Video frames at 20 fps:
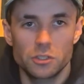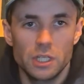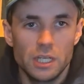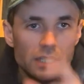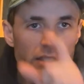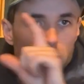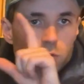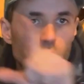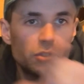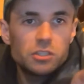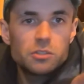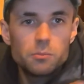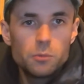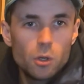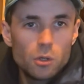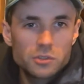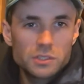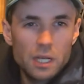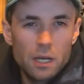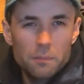So I've just written some
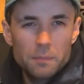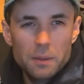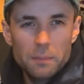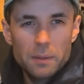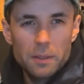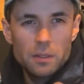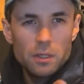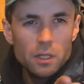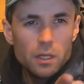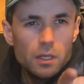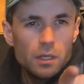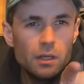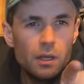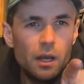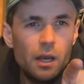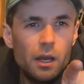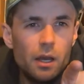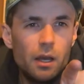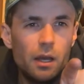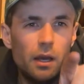notes down.
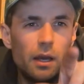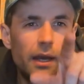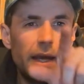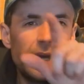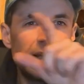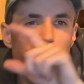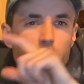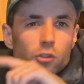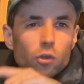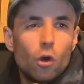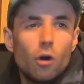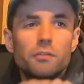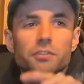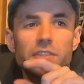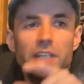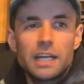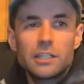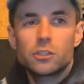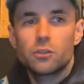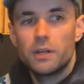It sort of
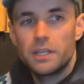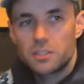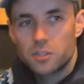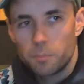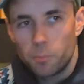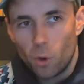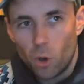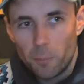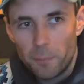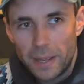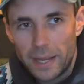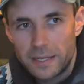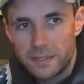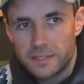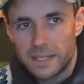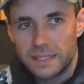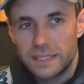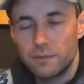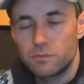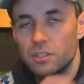saturates the bottom end
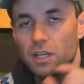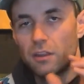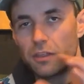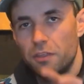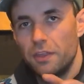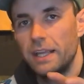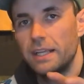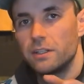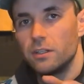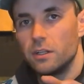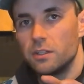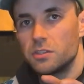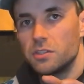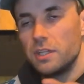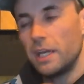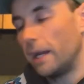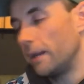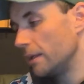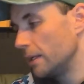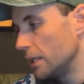and gives that thickness.
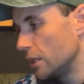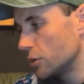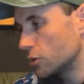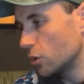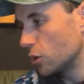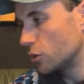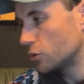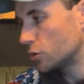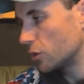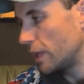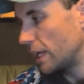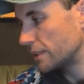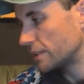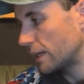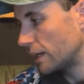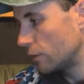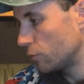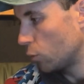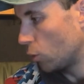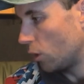Yeah, so that's
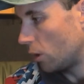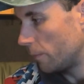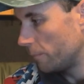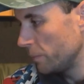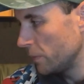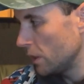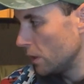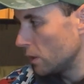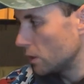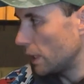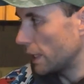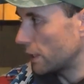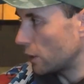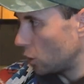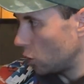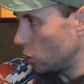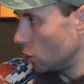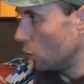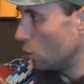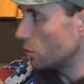kind of what, like
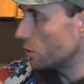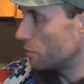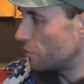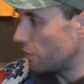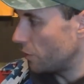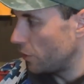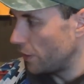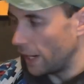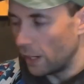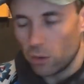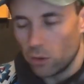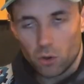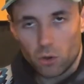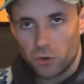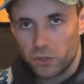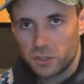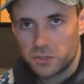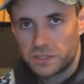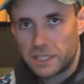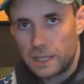a load of the
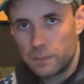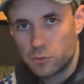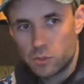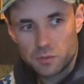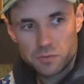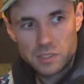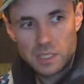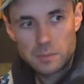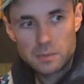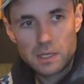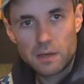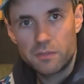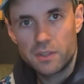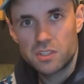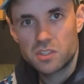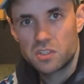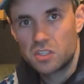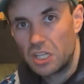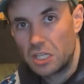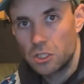AUDIOSCAPE stuff seem to have this
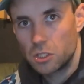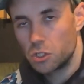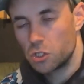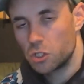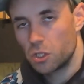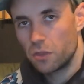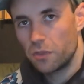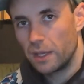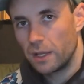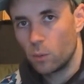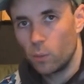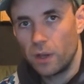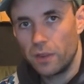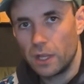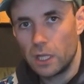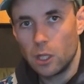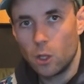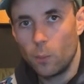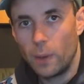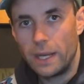signature thing where the
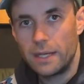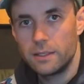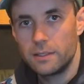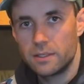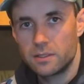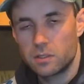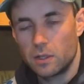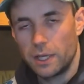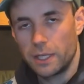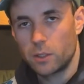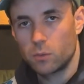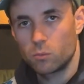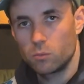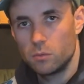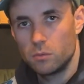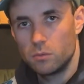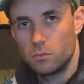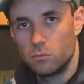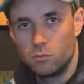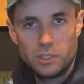low end is like
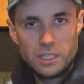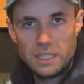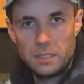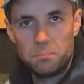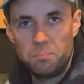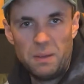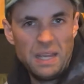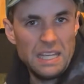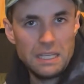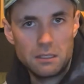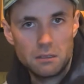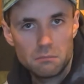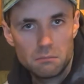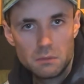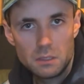really big.